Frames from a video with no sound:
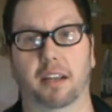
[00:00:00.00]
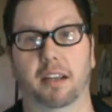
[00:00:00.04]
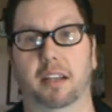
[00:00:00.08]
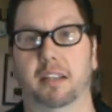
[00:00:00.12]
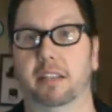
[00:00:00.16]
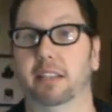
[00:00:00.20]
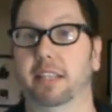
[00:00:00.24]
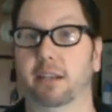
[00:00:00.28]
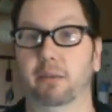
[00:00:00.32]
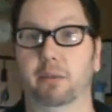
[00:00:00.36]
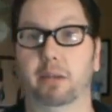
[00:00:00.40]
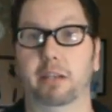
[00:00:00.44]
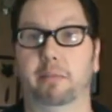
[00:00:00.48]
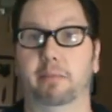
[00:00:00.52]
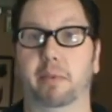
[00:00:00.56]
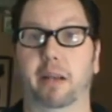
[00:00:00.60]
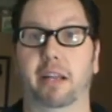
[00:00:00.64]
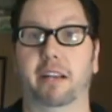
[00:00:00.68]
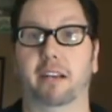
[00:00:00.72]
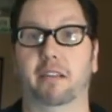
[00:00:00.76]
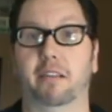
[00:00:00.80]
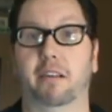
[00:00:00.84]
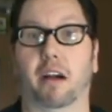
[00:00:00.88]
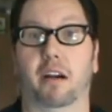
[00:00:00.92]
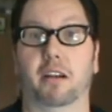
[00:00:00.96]
They remade
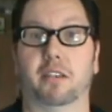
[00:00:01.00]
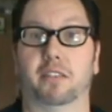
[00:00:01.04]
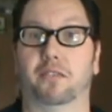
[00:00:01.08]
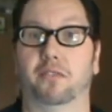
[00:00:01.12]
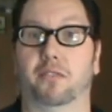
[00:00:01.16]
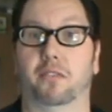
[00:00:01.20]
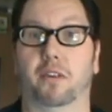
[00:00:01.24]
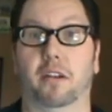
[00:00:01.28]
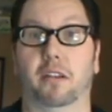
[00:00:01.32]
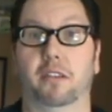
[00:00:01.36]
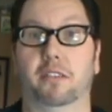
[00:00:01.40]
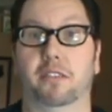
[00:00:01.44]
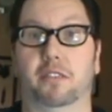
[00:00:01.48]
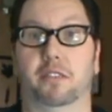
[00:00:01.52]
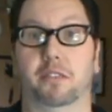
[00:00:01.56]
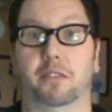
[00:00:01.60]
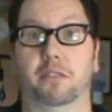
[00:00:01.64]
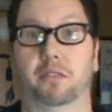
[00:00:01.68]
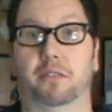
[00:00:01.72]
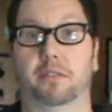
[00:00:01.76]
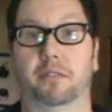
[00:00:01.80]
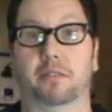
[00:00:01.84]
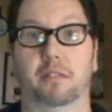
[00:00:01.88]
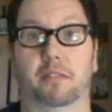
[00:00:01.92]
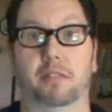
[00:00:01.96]
Nosferatu.
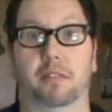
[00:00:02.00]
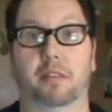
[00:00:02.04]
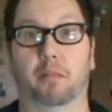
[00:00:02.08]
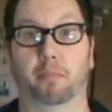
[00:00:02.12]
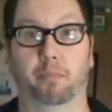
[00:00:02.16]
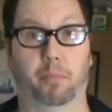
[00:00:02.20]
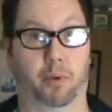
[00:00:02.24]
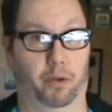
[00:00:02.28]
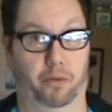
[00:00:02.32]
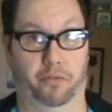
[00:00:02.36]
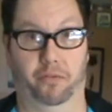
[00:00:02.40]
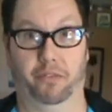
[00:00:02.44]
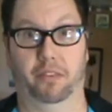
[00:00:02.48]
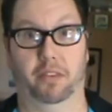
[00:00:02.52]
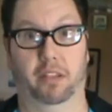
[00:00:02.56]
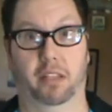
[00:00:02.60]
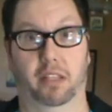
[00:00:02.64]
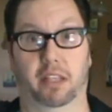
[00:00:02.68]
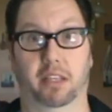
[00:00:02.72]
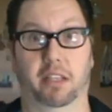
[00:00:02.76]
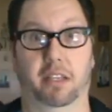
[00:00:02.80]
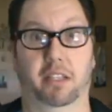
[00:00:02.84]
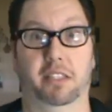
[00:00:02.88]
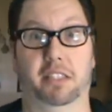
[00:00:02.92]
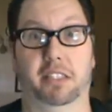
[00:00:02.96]
Perfectly
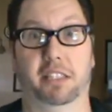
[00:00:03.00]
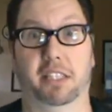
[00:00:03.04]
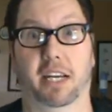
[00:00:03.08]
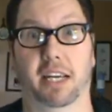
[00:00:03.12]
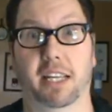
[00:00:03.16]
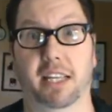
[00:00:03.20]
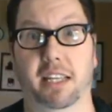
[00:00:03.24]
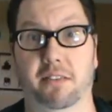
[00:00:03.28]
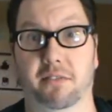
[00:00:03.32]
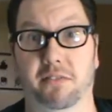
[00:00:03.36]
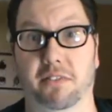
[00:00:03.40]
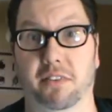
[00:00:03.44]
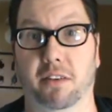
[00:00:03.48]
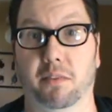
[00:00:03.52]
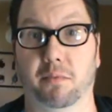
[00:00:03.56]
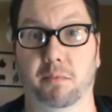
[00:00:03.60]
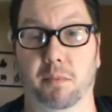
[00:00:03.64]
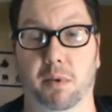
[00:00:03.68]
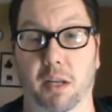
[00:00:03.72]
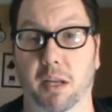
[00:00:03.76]
good silent film.